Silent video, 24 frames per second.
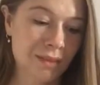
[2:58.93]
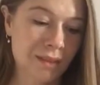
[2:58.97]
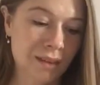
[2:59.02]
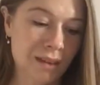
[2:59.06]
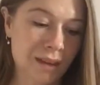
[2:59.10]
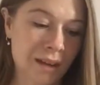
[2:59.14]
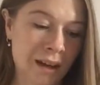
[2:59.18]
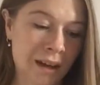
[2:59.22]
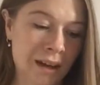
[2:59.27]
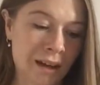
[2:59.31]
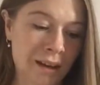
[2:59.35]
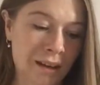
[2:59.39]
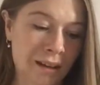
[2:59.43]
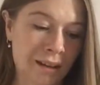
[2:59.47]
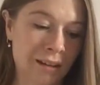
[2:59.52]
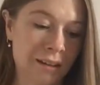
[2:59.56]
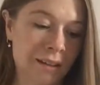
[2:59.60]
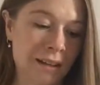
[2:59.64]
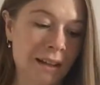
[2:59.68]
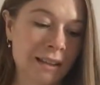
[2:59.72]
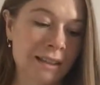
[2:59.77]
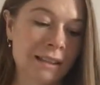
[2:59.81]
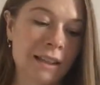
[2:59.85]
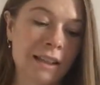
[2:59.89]
Okay,
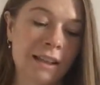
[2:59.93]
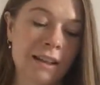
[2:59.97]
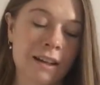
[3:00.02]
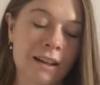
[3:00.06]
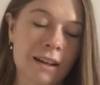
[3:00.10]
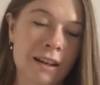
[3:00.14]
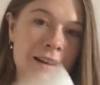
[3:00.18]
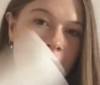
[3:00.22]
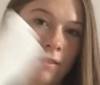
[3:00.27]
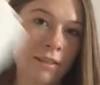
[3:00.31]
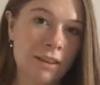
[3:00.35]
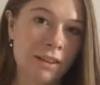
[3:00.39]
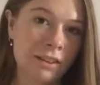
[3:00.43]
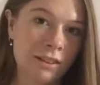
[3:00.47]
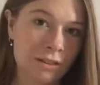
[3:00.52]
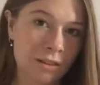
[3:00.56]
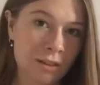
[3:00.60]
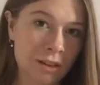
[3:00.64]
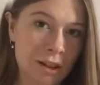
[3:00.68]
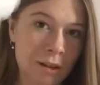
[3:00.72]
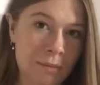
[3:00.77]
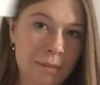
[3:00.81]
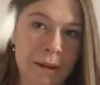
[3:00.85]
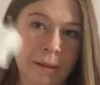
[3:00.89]
next thing I have is
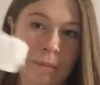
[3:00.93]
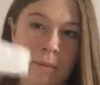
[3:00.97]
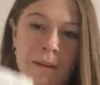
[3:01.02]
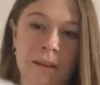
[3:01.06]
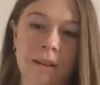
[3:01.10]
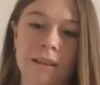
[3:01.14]
toilet paper.